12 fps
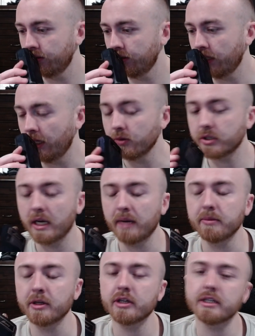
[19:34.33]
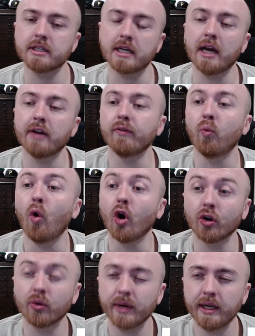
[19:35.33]
It was because it's kind of
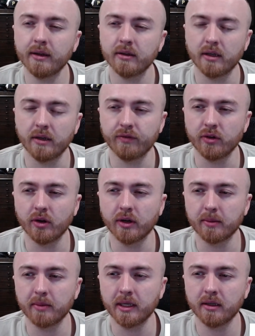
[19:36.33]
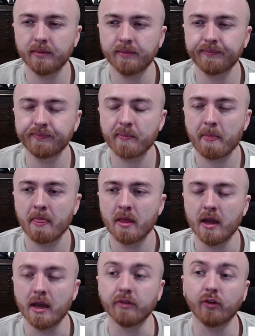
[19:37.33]
watery, if you know what I mean.
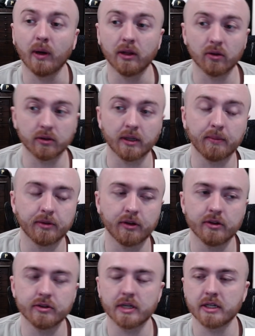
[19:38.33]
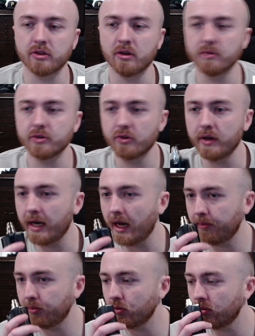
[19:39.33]
Until I looked up the notes and I saw it was green
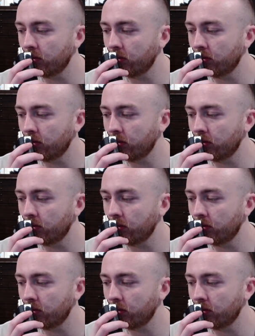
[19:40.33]
apple.